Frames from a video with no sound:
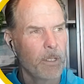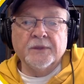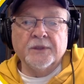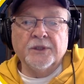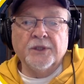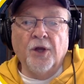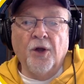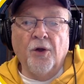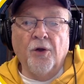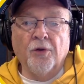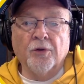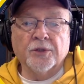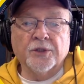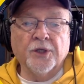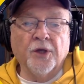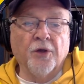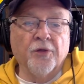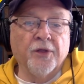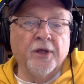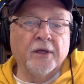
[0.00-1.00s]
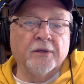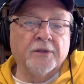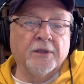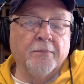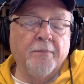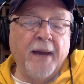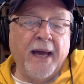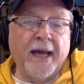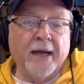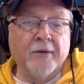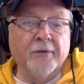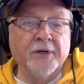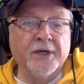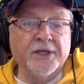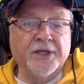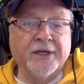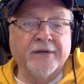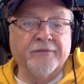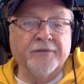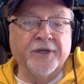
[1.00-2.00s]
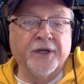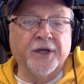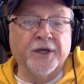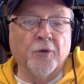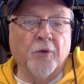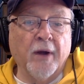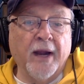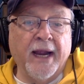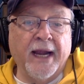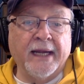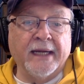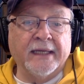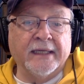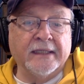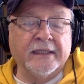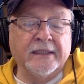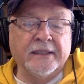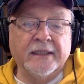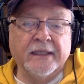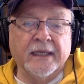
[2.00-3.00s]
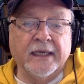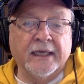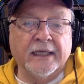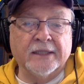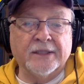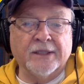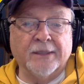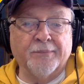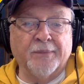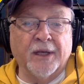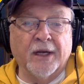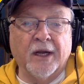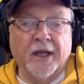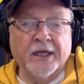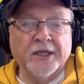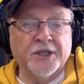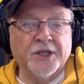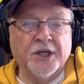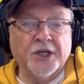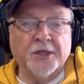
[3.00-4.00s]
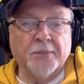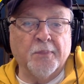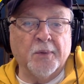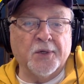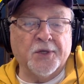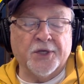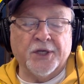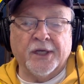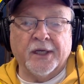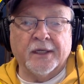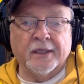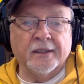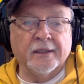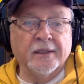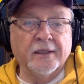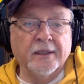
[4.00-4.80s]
So the batteries have degraded something like 6%.